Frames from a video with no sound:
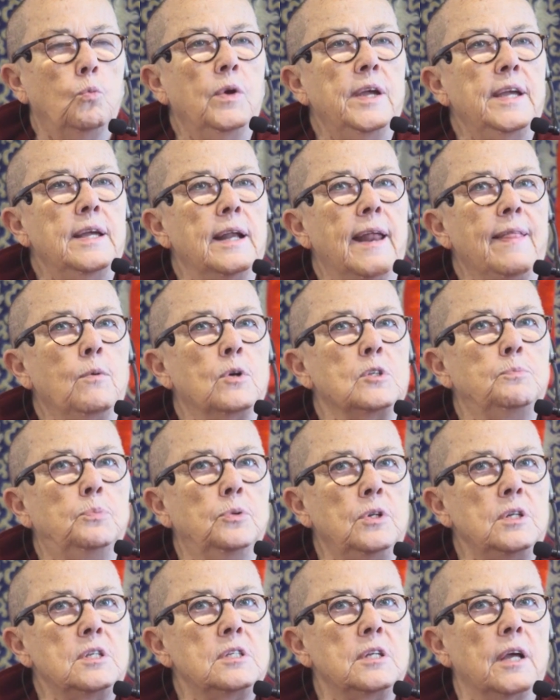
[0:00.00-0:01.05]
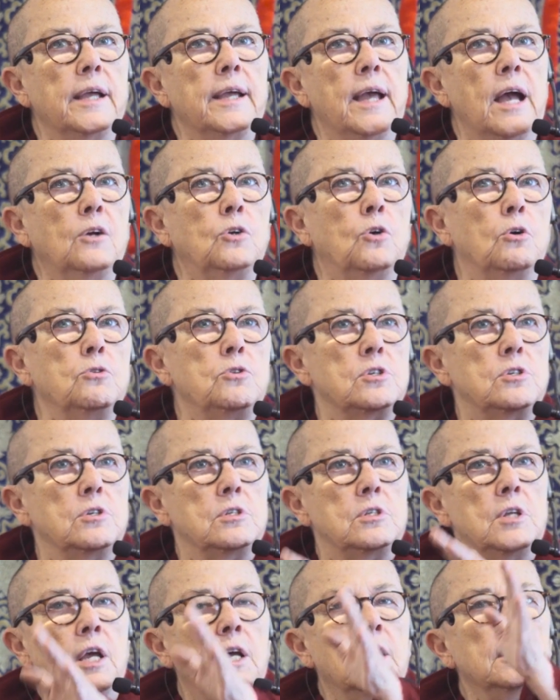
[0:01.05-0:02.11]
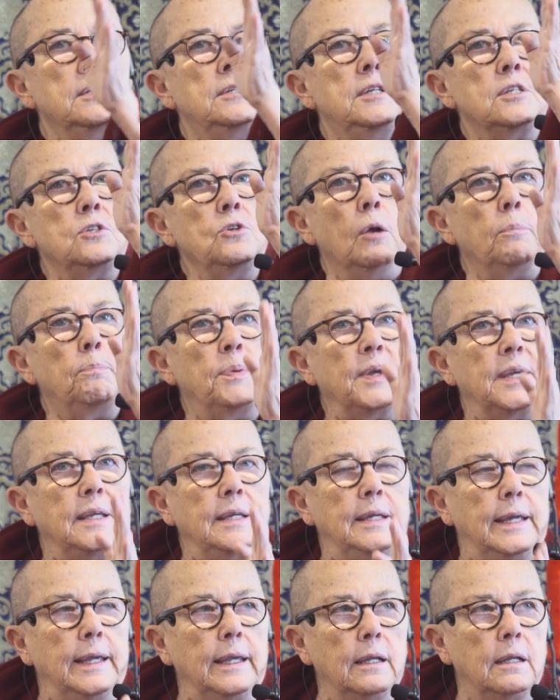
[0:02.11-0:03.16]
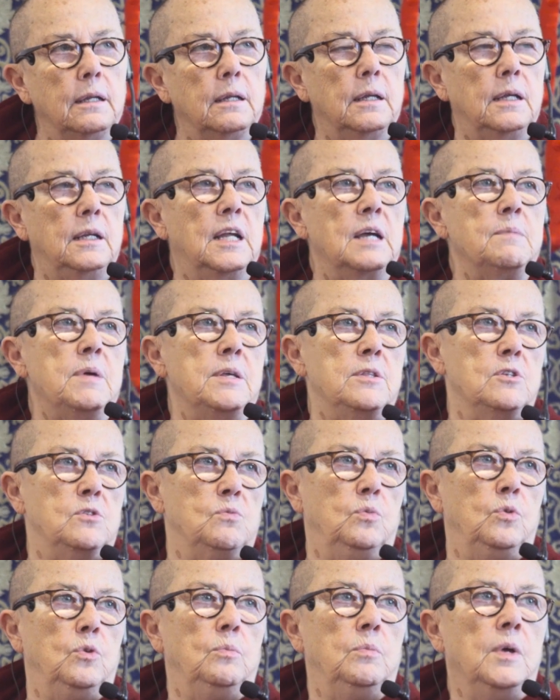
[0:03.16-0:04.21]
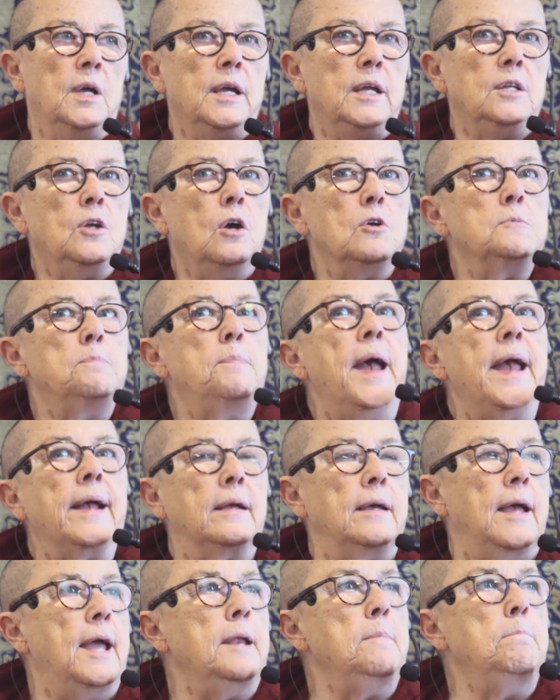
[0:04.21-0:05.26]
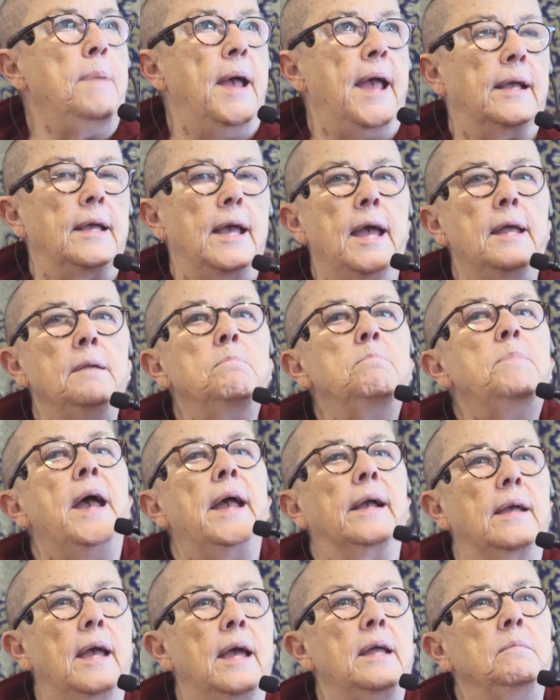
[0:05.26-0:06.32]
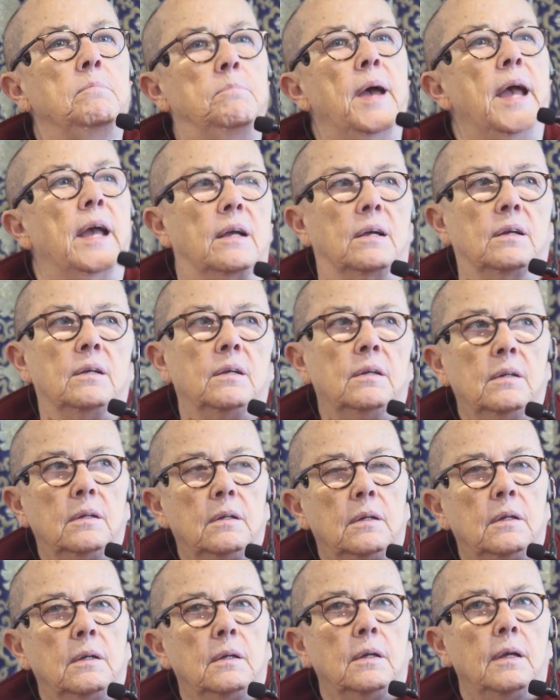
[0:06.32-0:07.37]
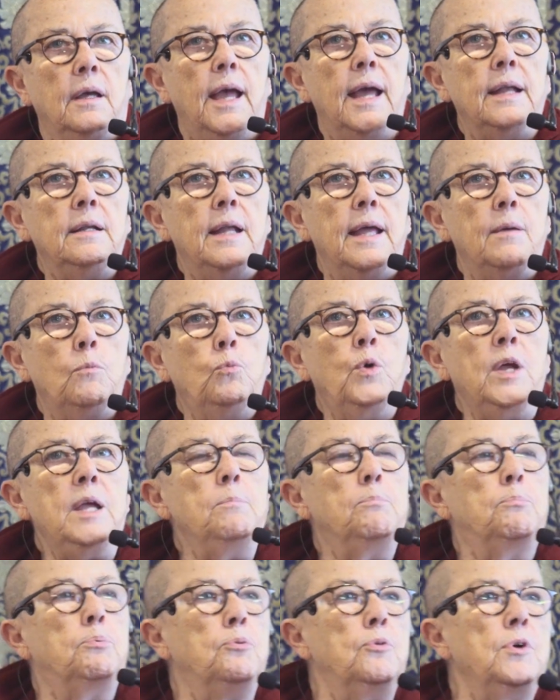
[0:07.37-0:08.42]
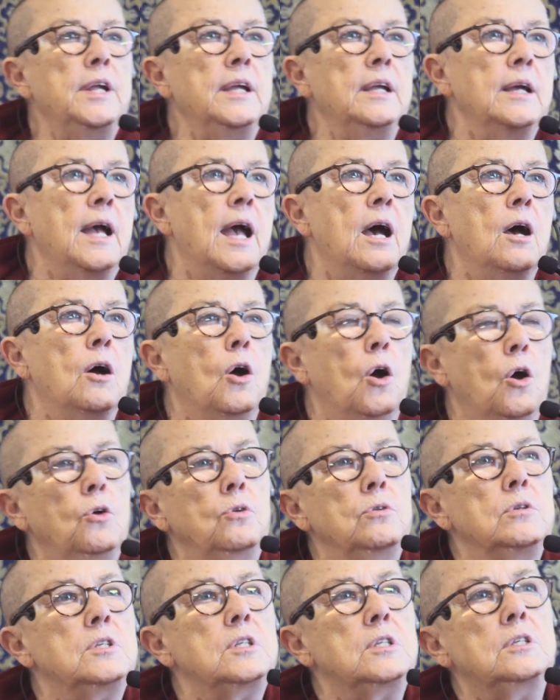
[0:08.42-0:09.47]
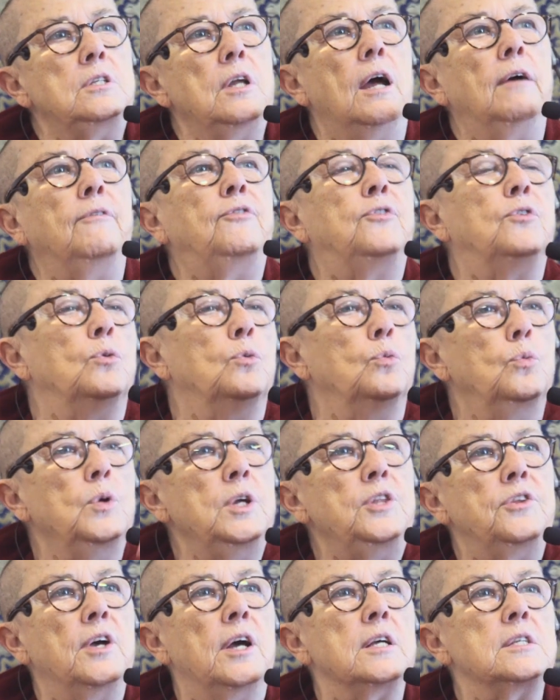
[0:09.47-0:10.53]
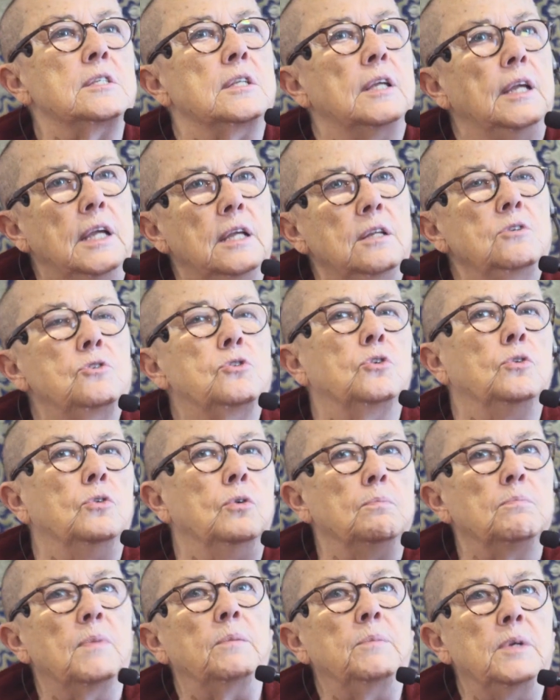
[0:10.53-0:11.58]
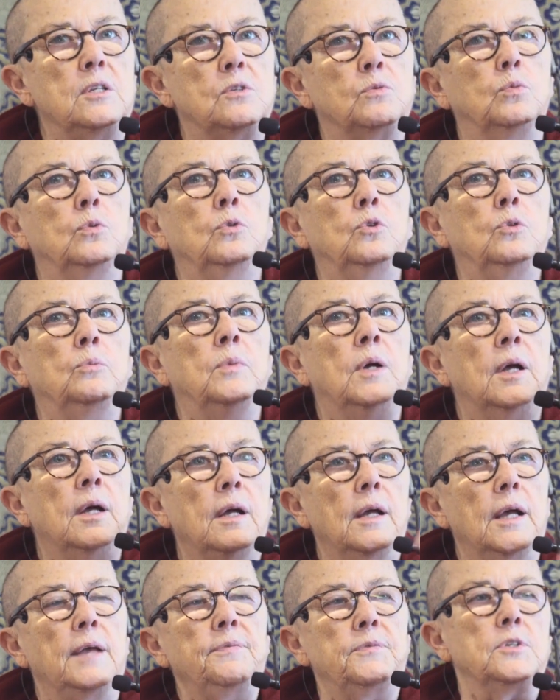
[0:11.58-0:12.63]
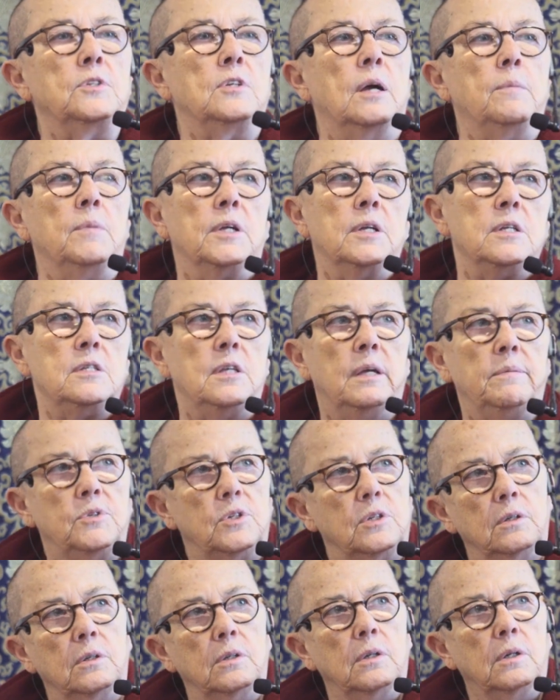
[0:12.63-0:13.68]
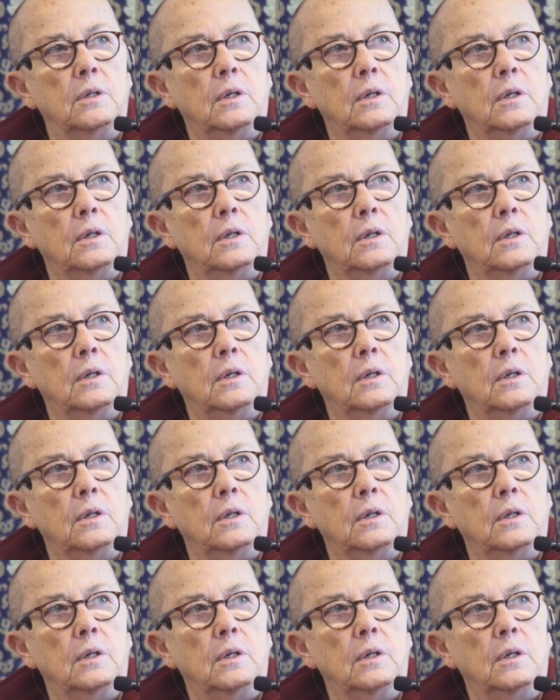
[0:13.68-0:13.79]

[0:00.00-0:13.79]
We, in other words, Buddha's saying our consciousness does not begin in our mother's womb. It goes back and back and back and back. And we bring our own stuff with us into mummy's womb at the time of conception.